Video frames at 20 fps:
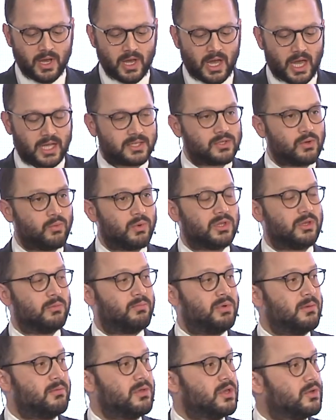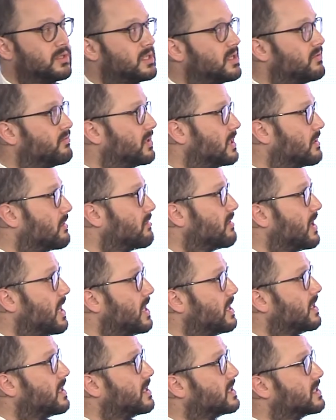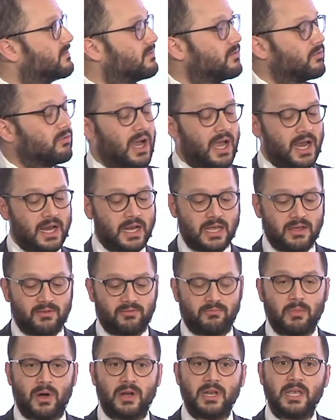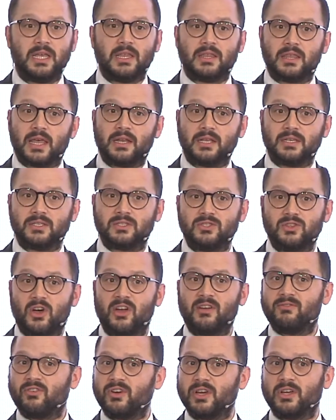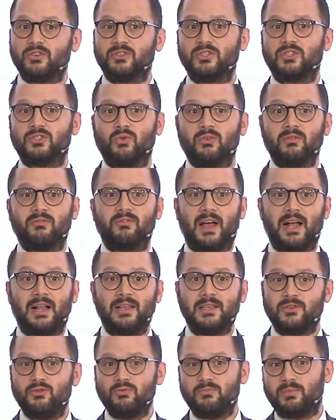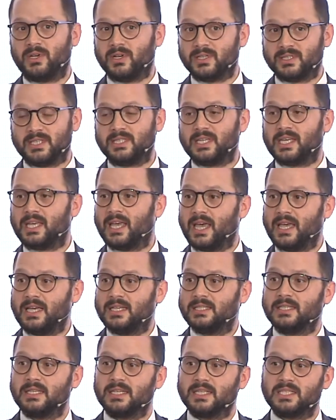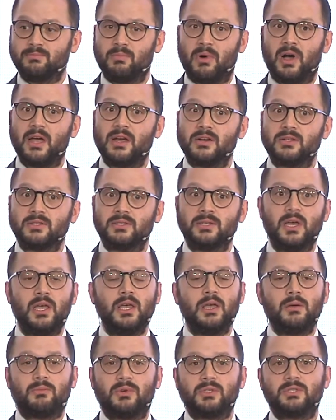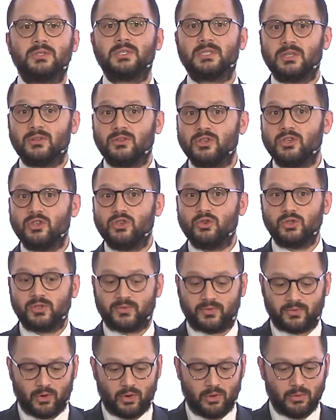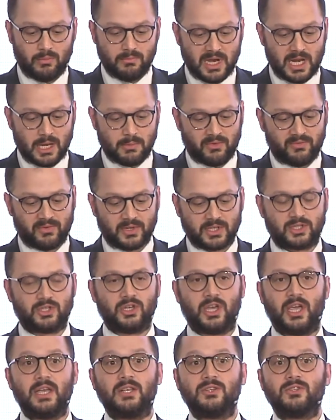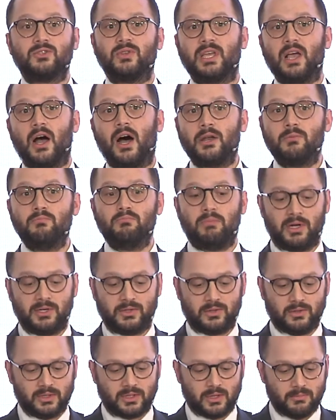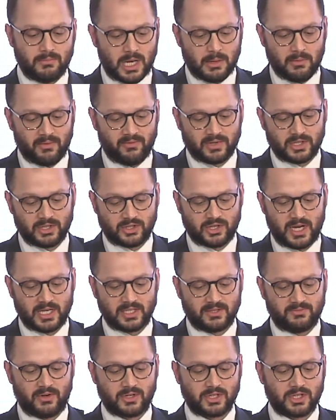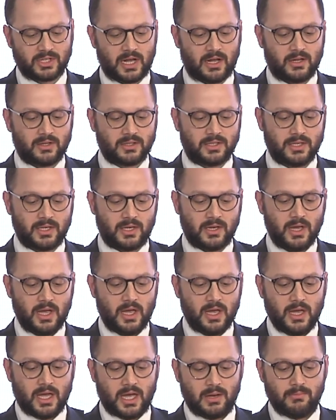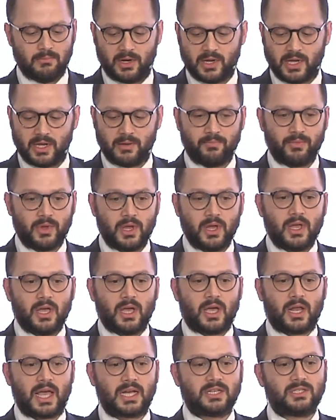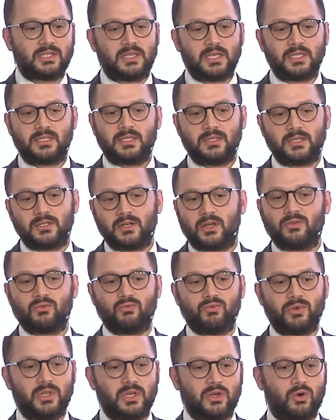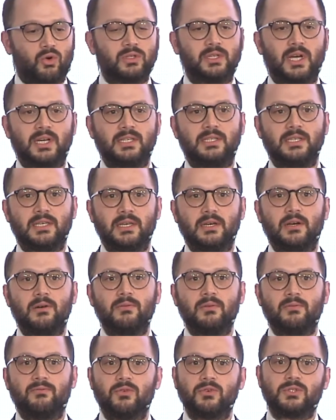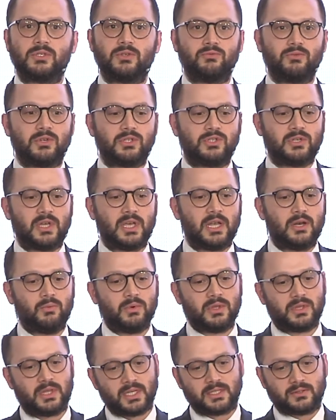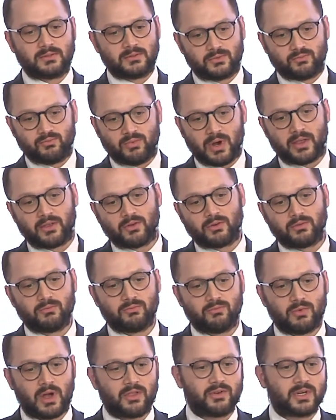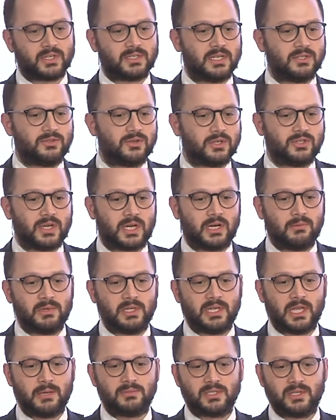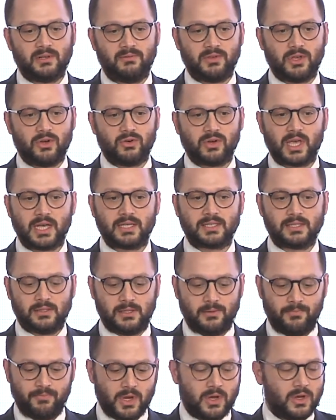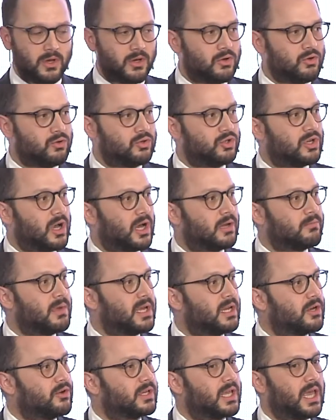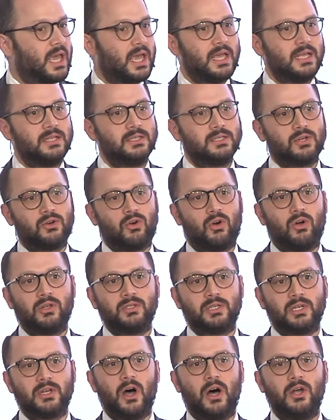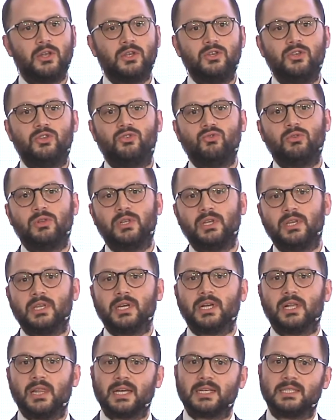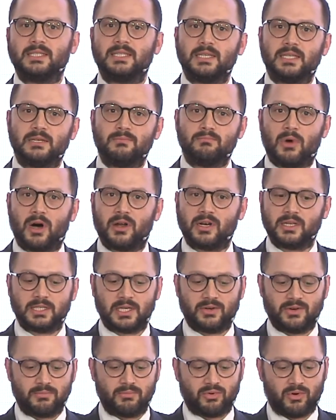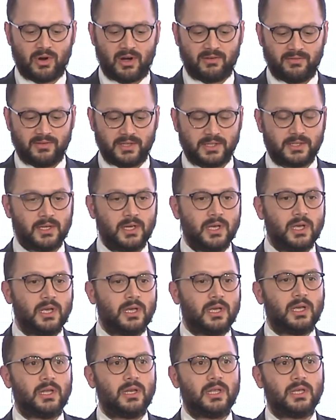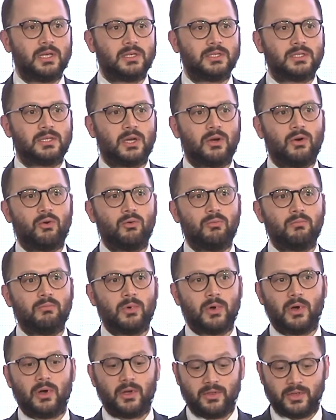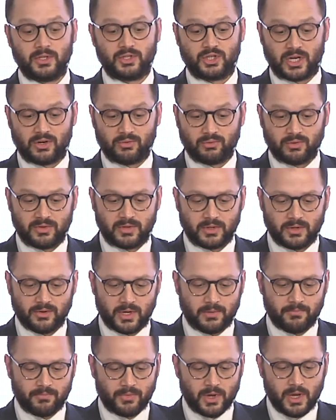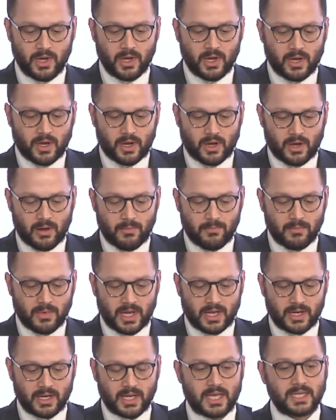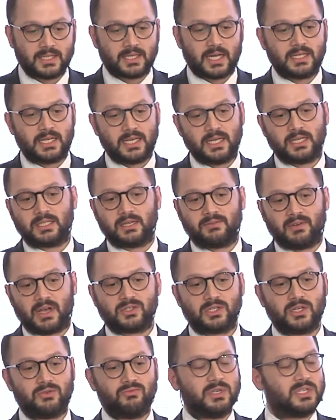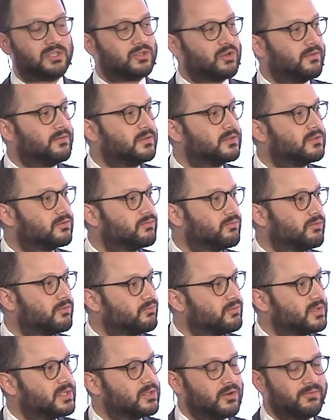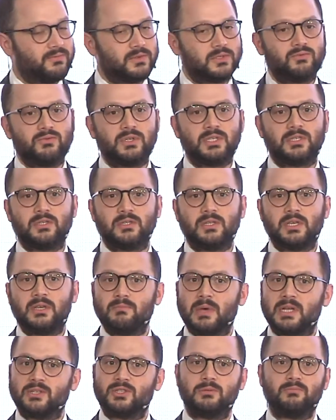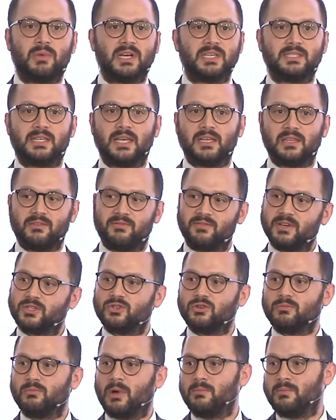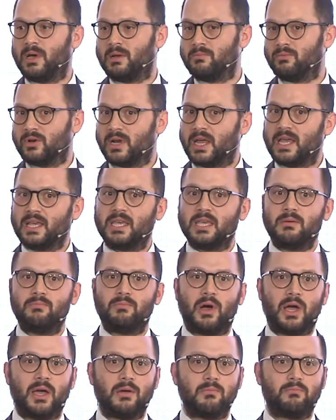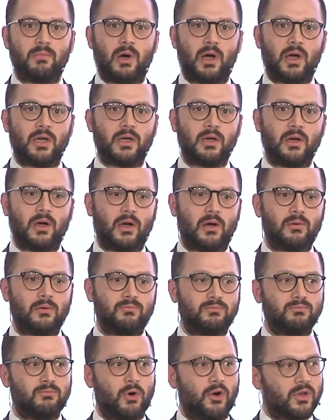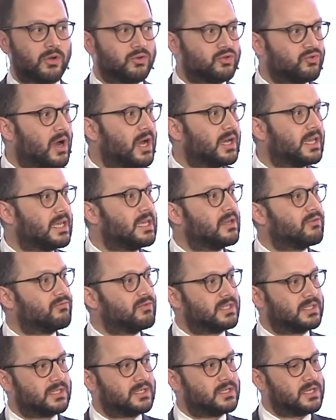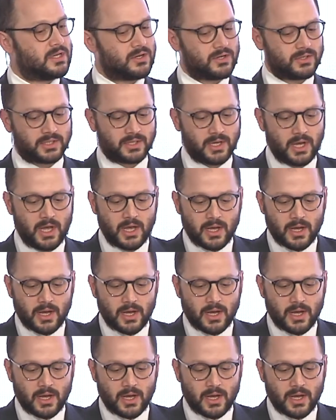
And so what the PBOC really created is a variety of money that is not a very good store of value because it decays and expires, but it's still a useful medium of exchange. So they unbundled the medium of exchange functionality in money. And actually, this is another really old idea. It first originated with this rather eccentric gentleman named Silvio Gesell, who John Maynard Keynes called an unduly neglected monetary profit in his tome, The General Theory. And his ideas have actually resurfaced recently, mentioned by Stanley Fischer, by Ben Bernanke, by Mario Draghi in recent years,